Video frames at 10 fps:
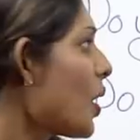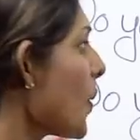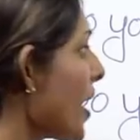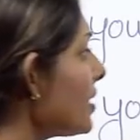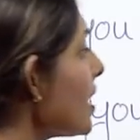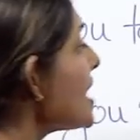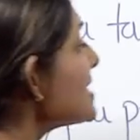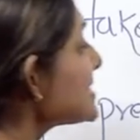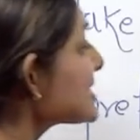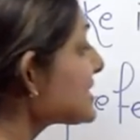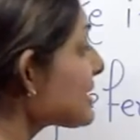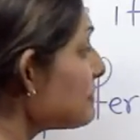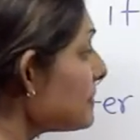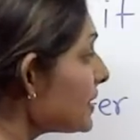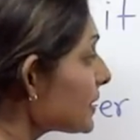Well,
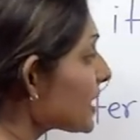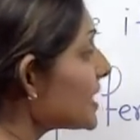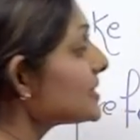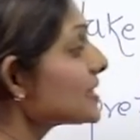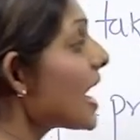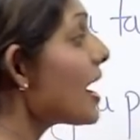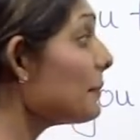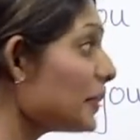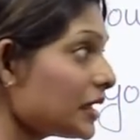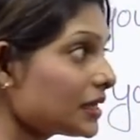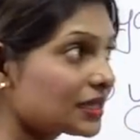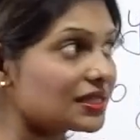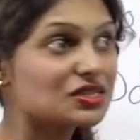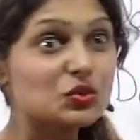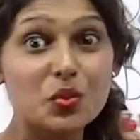skim milk is milk
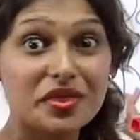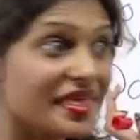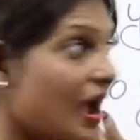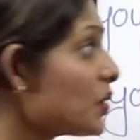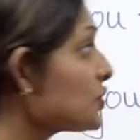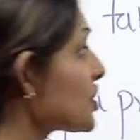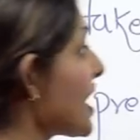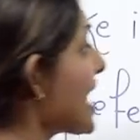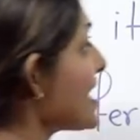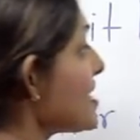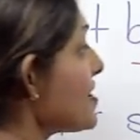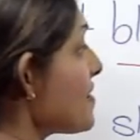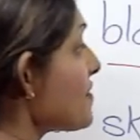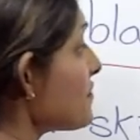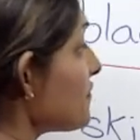that's without any
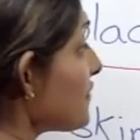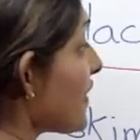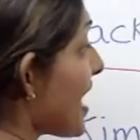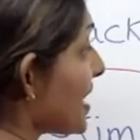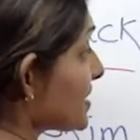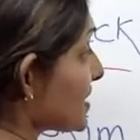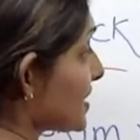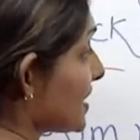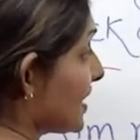fat.